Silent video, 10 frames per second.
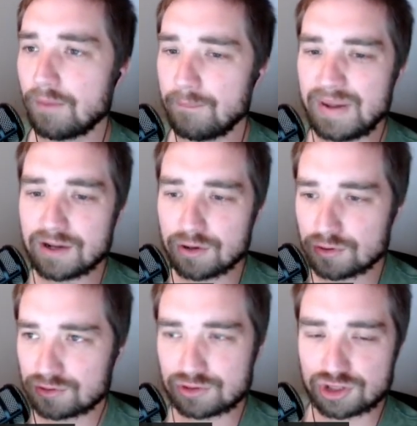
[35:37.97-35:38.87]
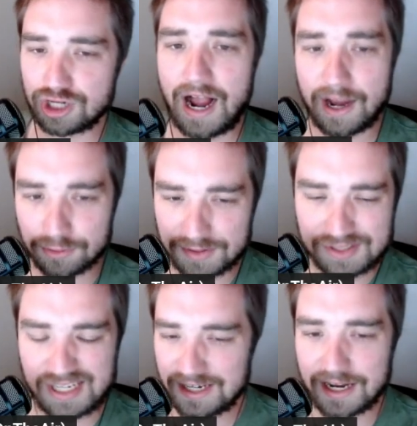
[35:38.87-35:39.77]
a mere child, a
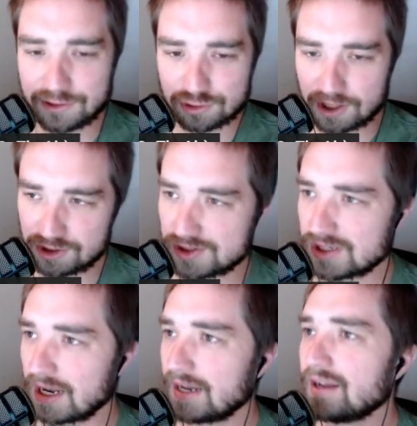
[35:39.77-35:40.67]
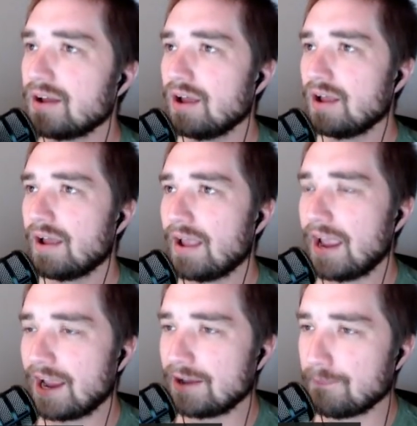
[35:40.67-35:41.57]
teenager, I should say,
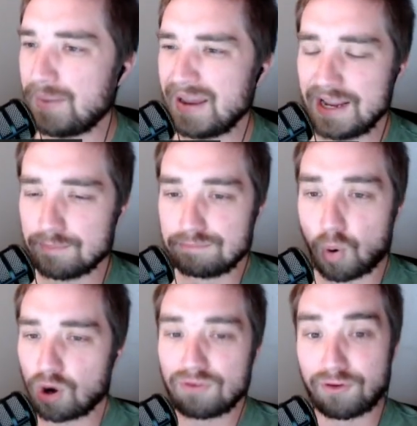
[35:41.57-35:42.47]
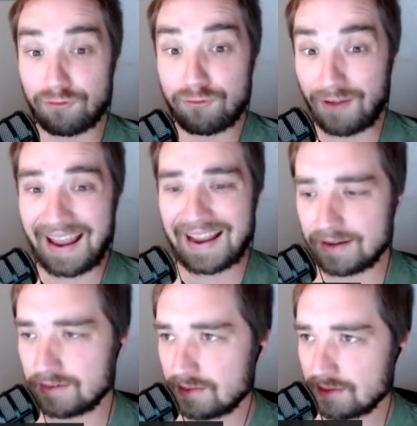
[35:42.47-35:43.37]
and being more of a
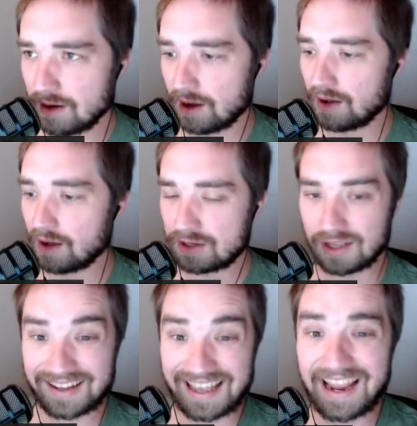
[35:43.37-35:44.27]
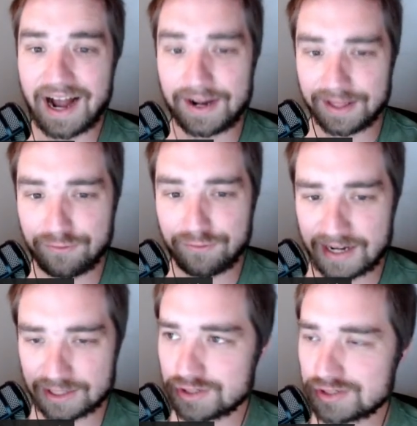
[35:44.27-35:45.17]
fan, a chaotic
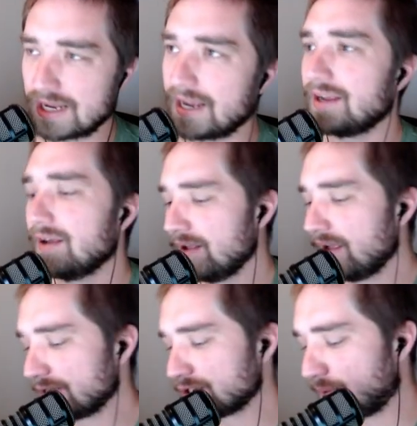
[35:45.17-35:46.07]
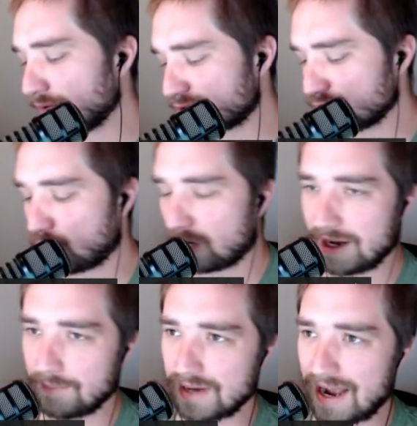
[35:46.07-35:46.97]
fan, I should say, as opposed to where
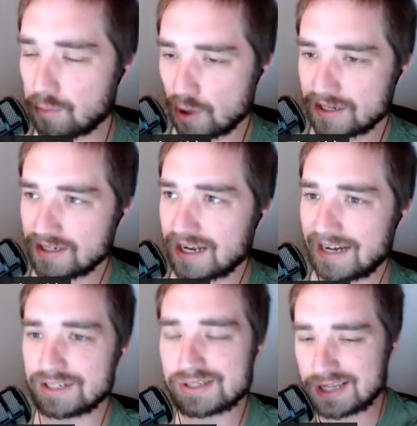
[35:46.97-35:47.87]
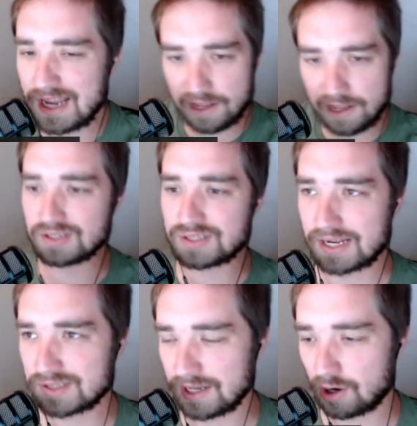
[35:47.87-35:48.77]
I am now, where I can kind of just take things
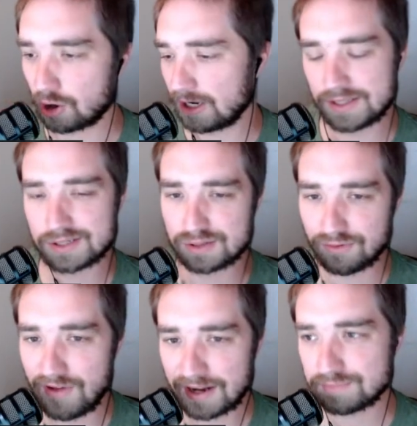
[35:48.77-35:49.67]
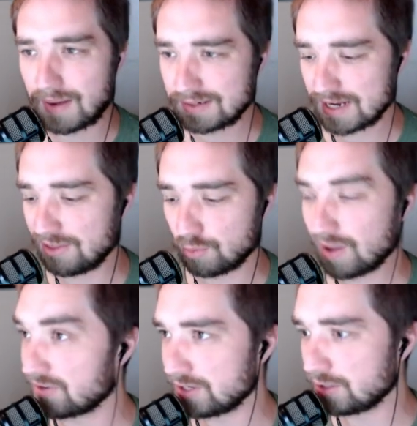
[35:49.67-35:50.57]
as they are and it doesn't affect my day the
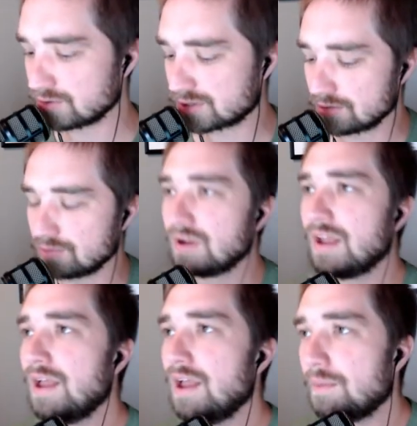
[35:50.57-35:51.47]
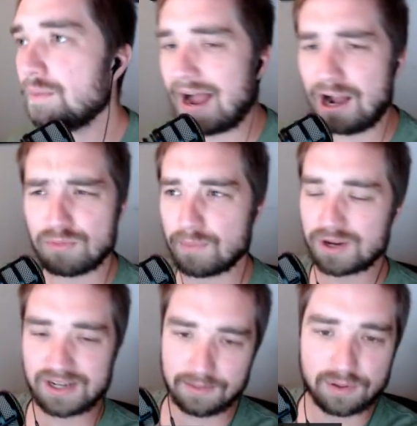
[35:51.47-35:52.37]
way that it used to. But I
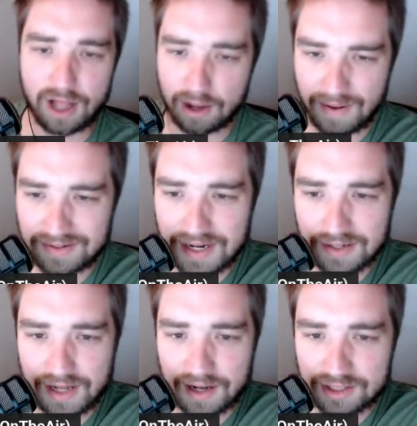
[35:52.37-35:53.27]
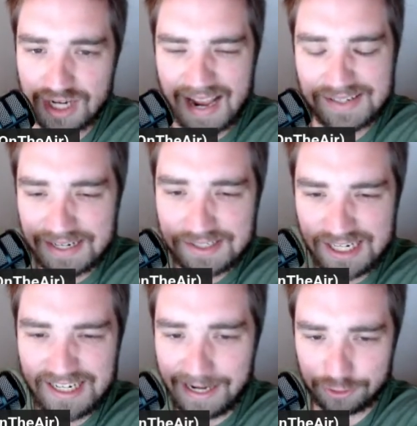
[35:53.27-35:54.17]
remember getting blocked by Dan Dockich as a
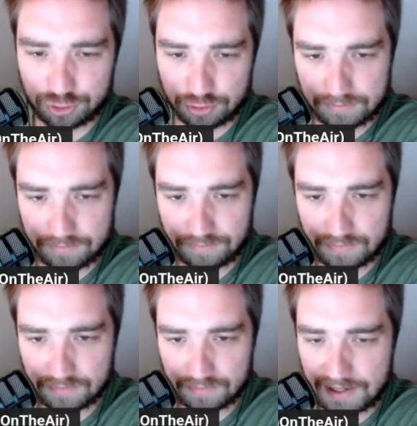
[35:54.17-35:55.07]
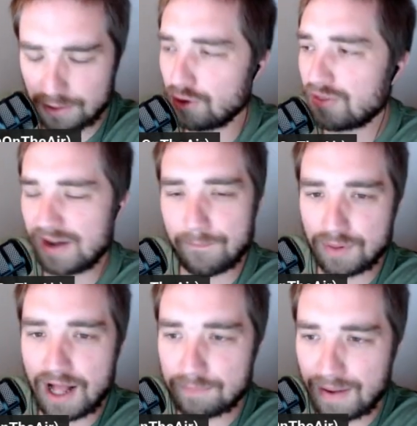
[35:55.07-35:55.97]
teenager. I don't know that I'm
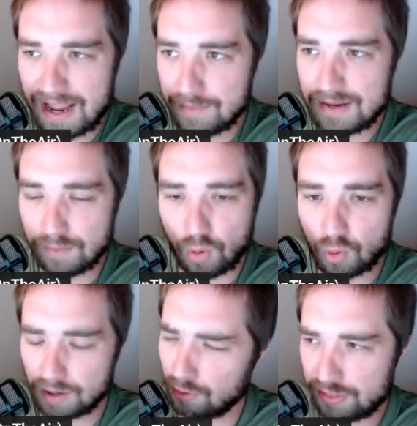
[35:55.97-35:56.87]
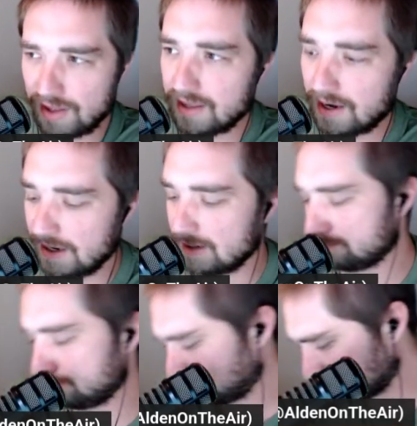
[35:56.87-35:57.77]
blocked by him anymore. I don't think I
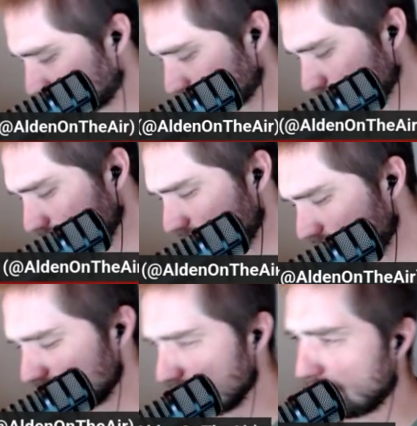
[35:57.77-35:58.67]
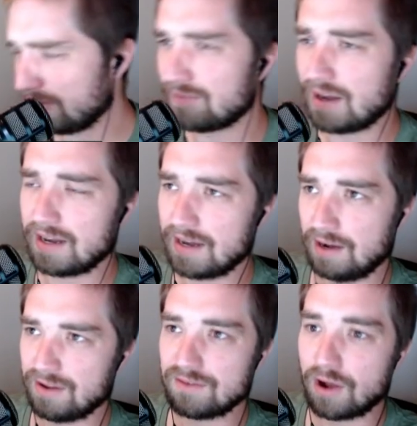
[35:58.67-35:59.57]
am. I
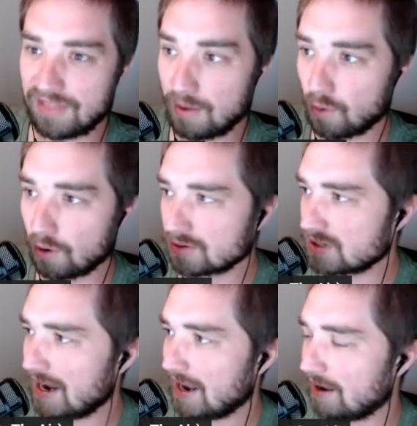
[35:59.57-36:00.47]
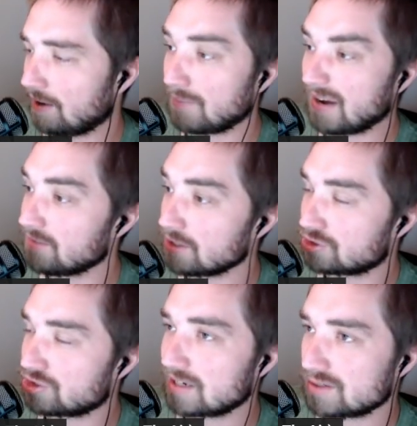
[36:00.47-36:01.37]
don't even know how that works. I'm not even going
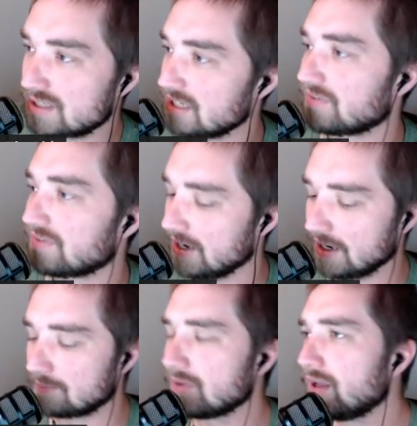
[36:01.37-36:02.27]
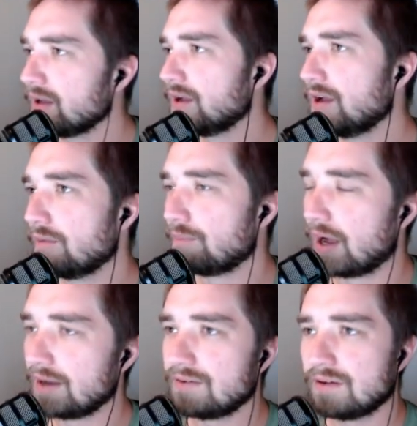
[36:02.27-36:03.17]
to check to see if I am.
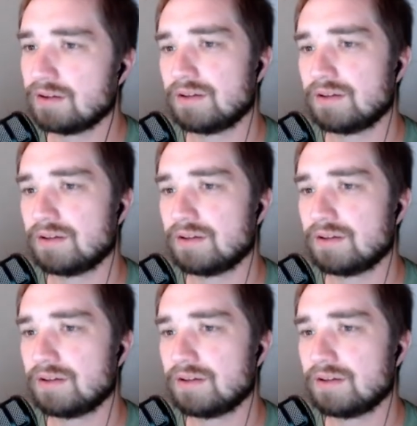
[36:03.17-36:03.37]
But